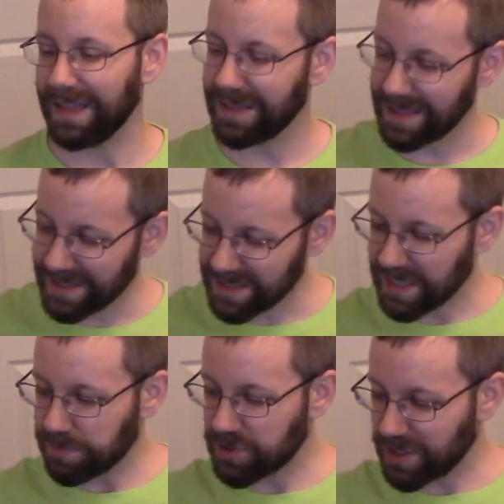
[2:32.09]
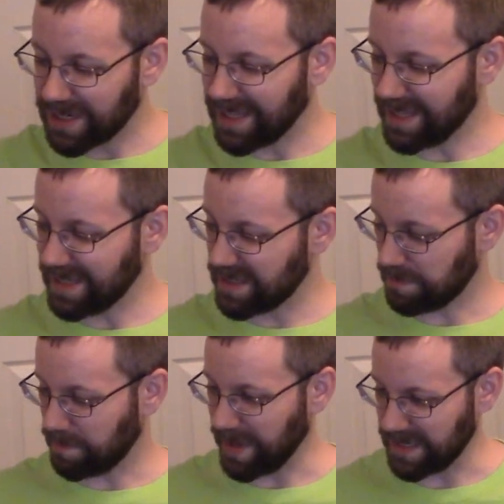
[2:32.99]
The exception is
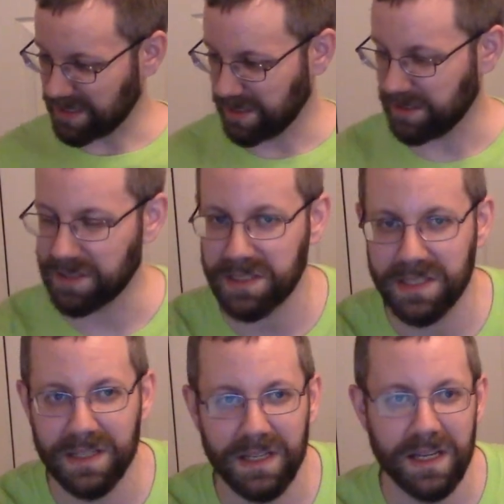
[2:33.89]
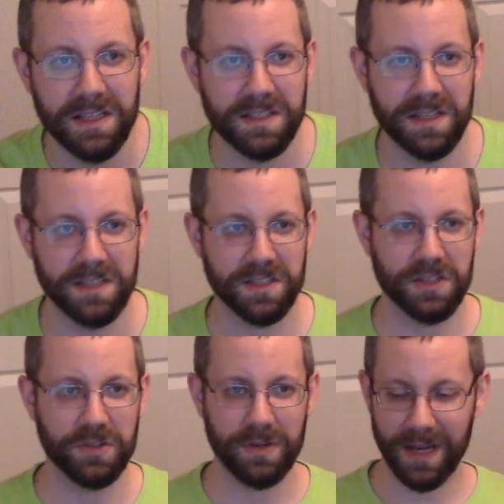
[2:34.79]
basses. Since
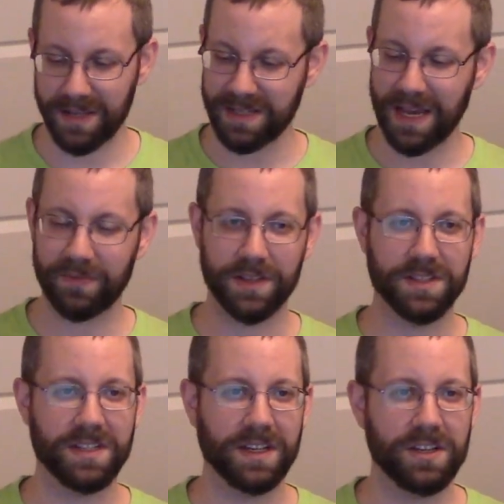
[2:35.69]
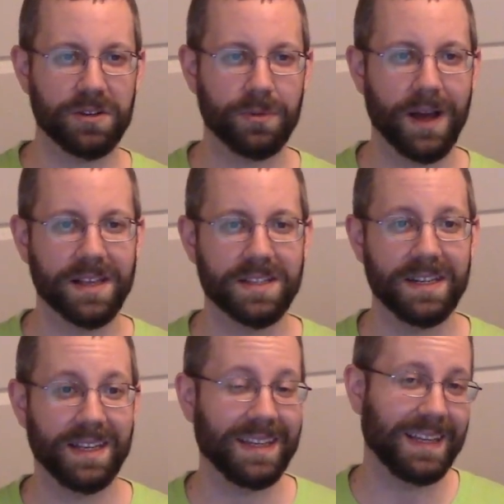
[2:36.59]
you guys have a stickier
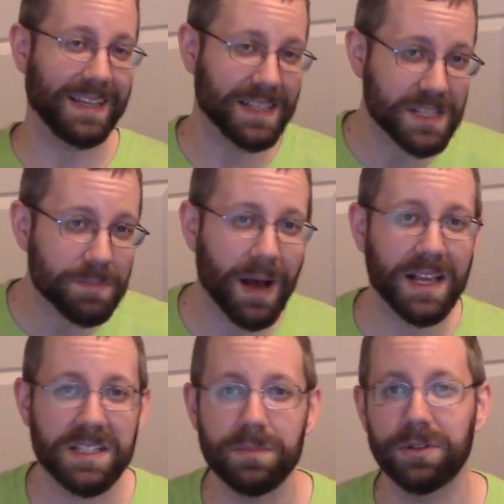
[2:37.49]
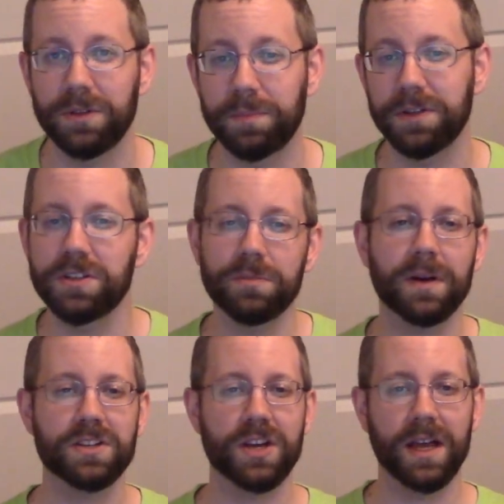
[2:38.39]
rosin, it is possible to put too
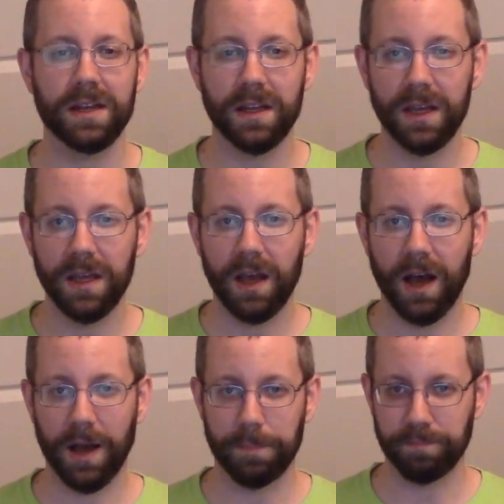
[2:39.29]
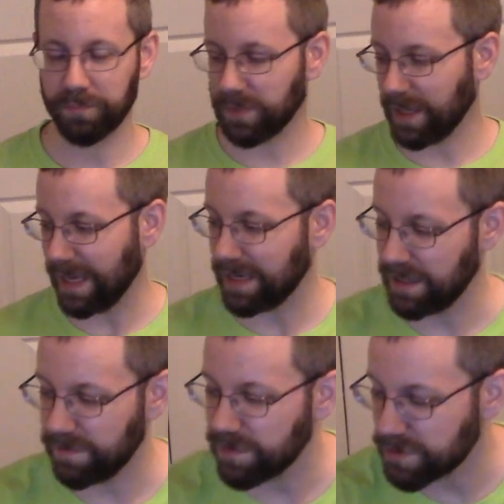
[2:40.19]
much on. And
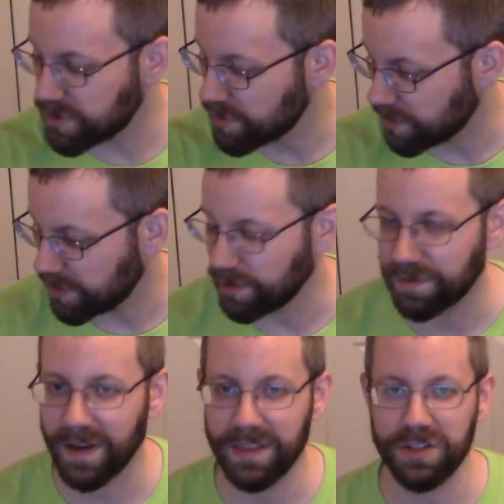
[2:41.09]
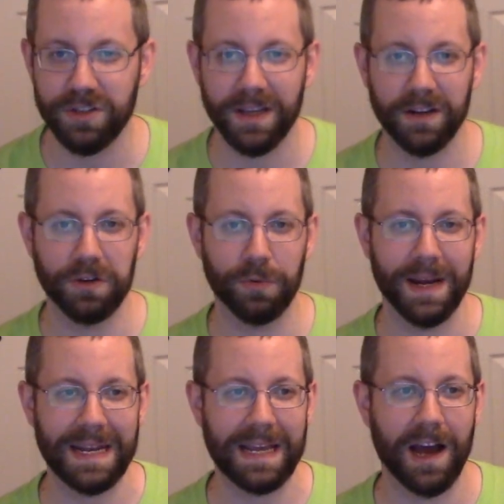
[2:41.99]
if you do, you'll find that you get a
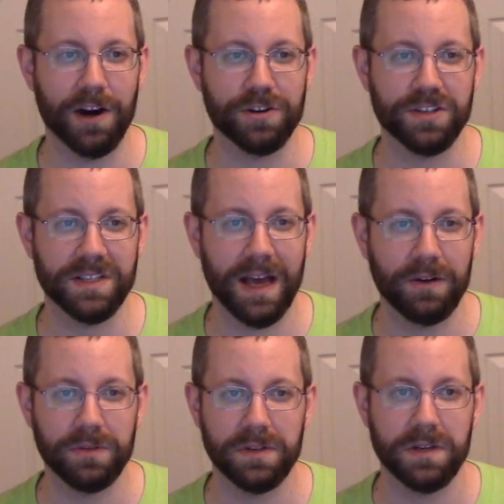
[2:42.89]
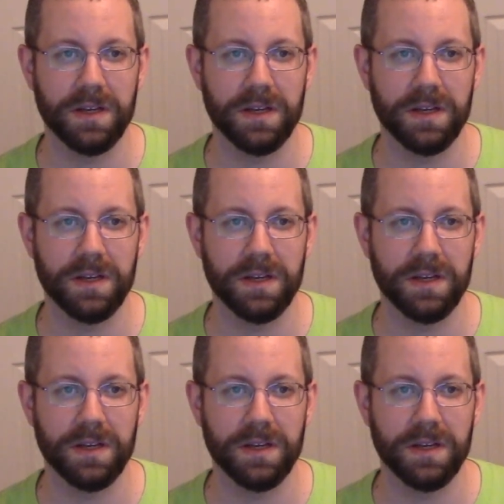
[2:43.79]
grating, harsh sound.